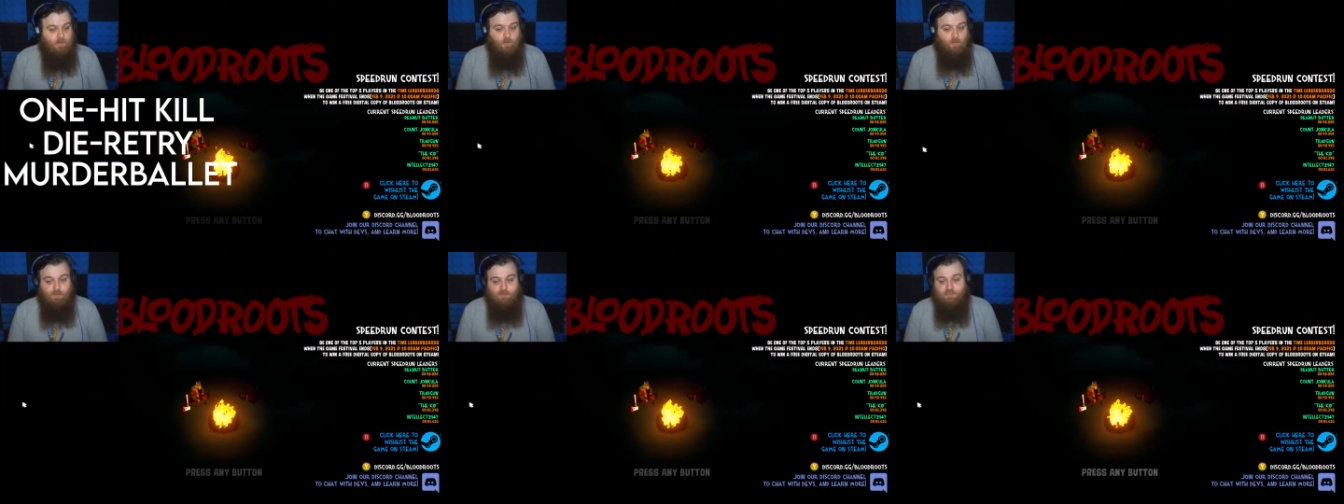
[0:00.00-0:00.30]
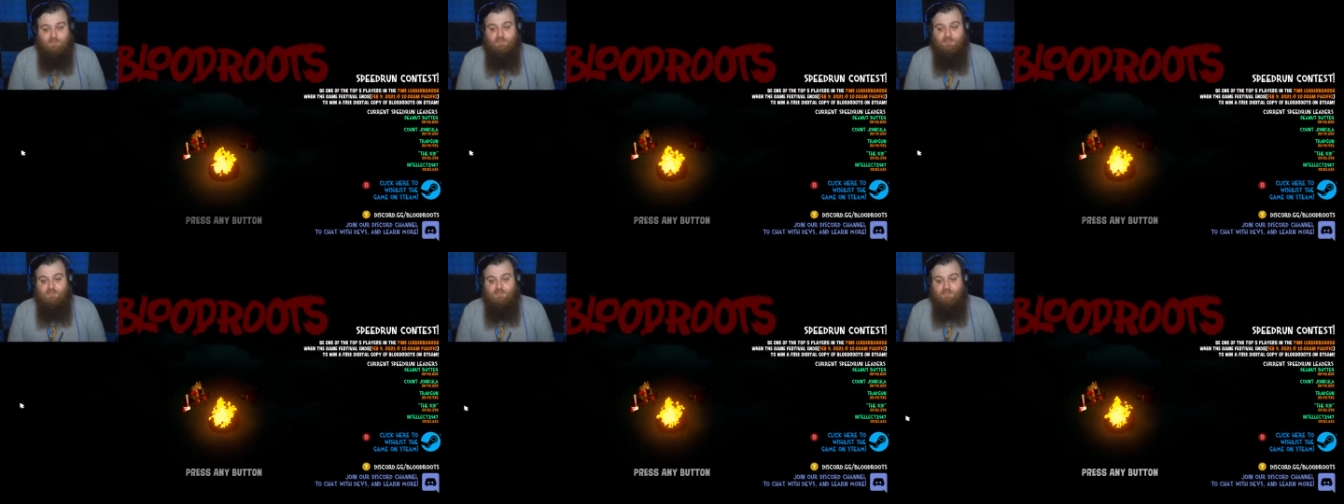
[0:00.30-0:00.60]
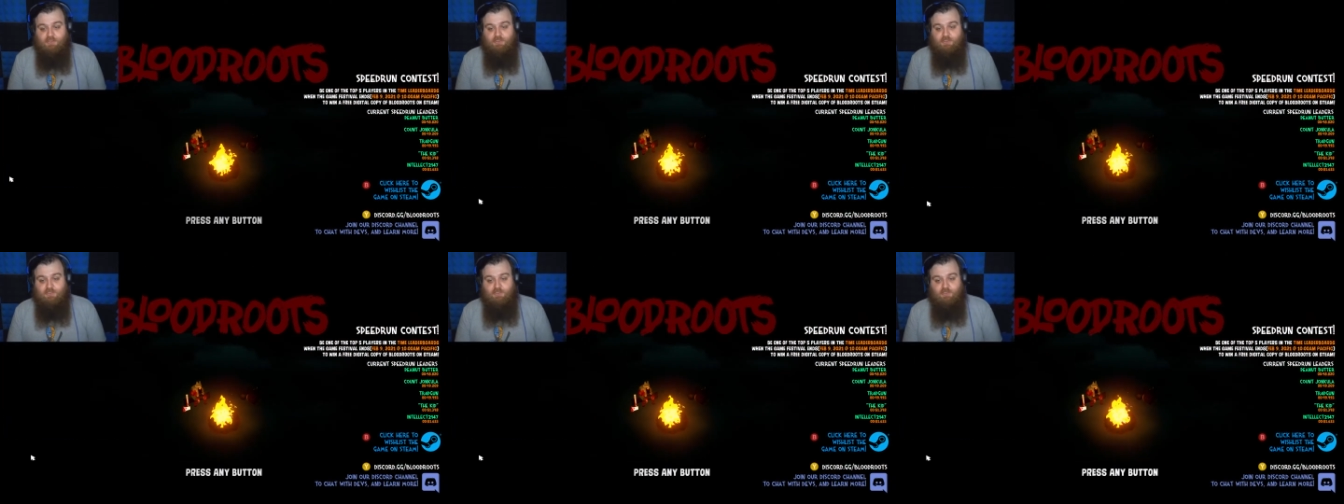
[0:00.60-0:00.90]
Which is
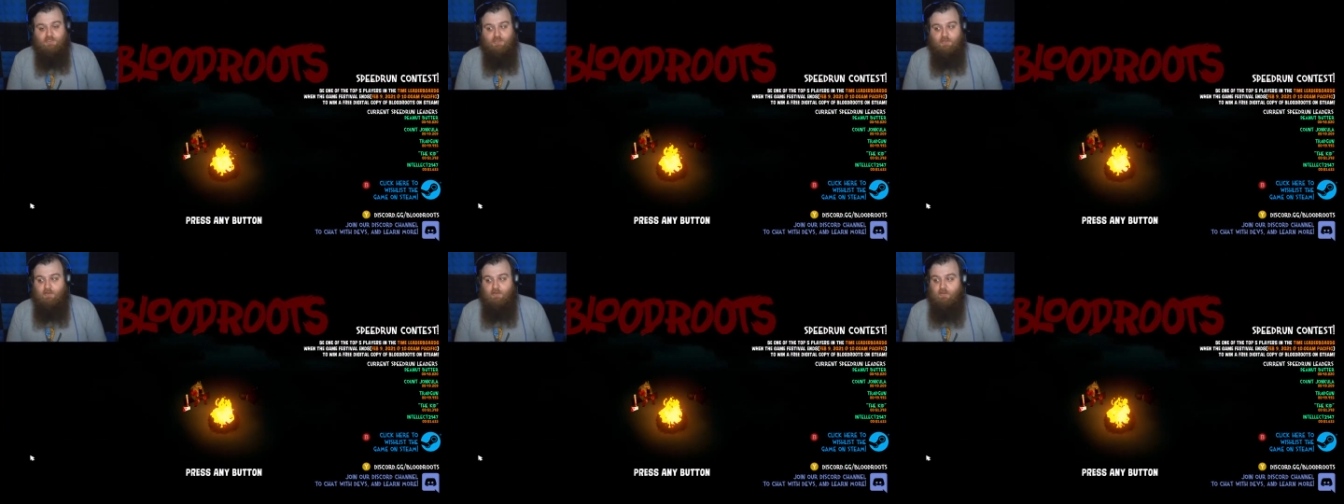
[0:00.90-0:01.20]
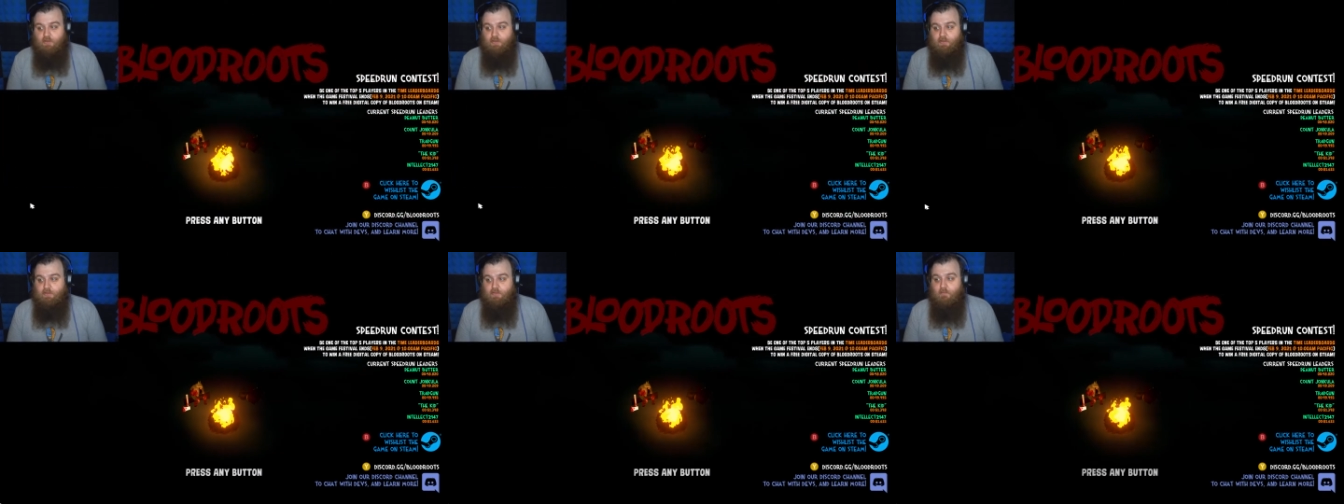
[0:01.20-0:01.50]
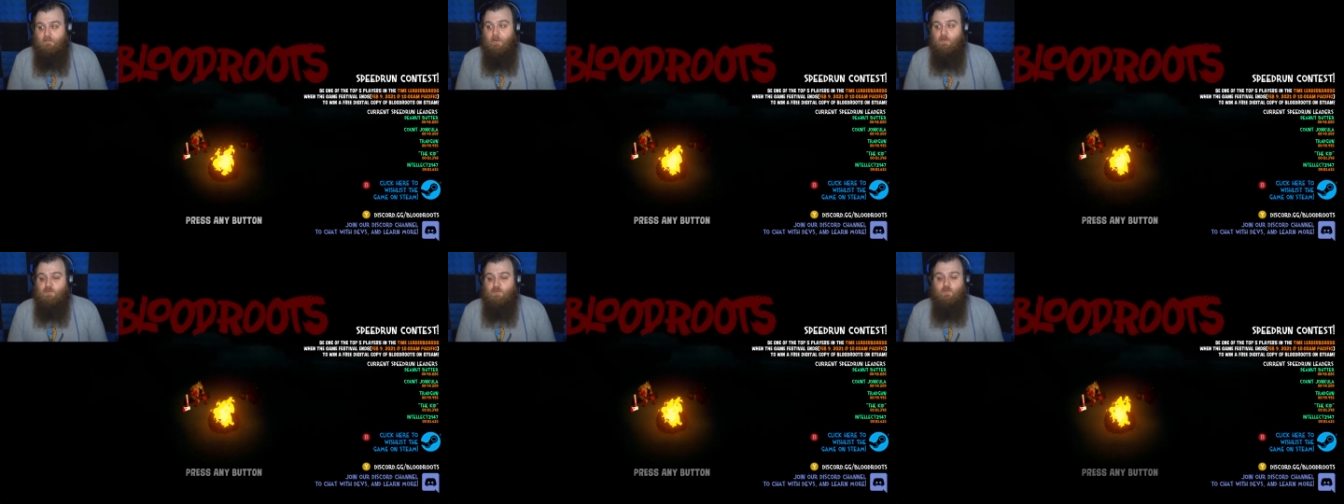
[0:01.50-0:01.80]
just the
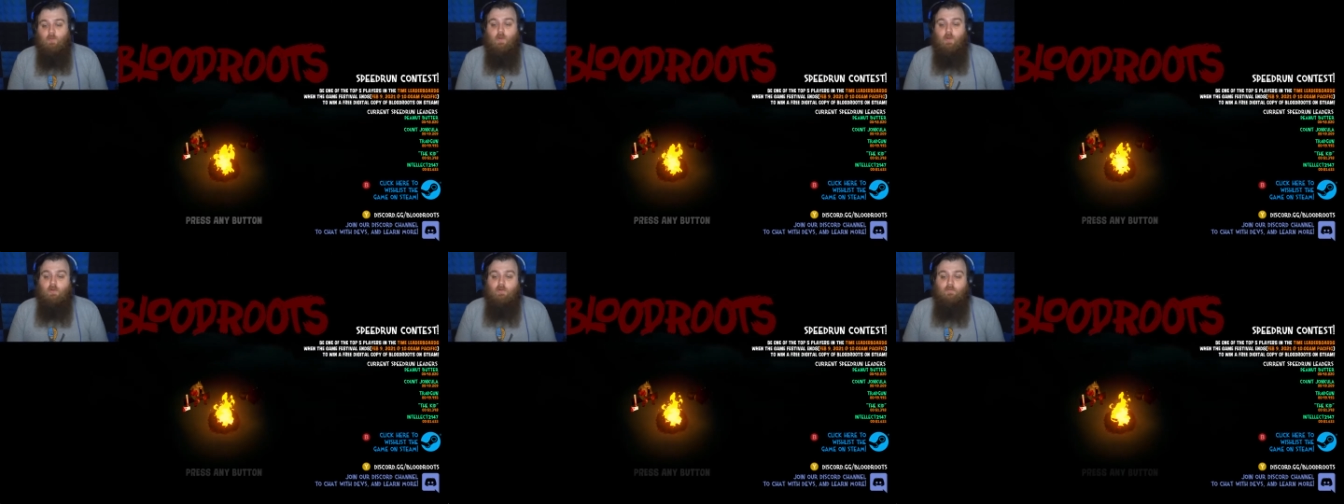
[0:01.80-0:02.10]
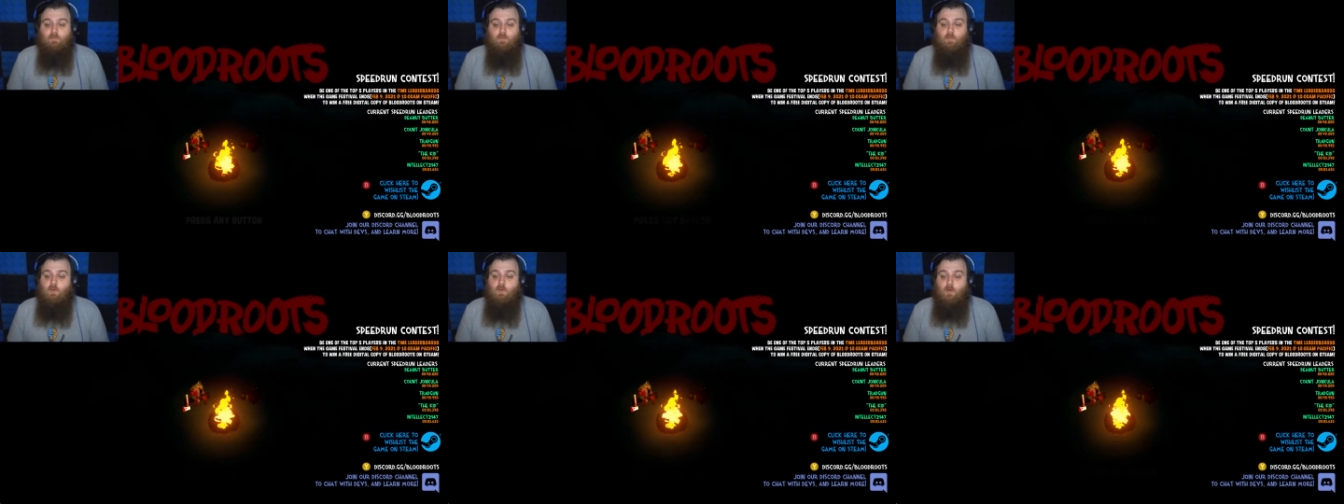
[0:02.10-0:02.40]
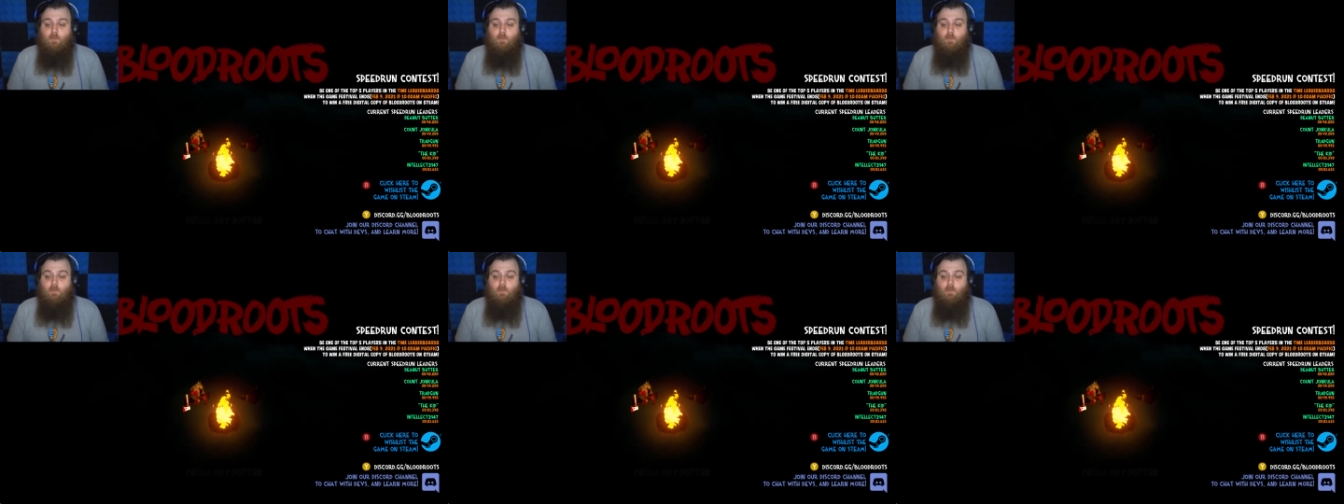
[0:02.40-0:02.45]
most wonderful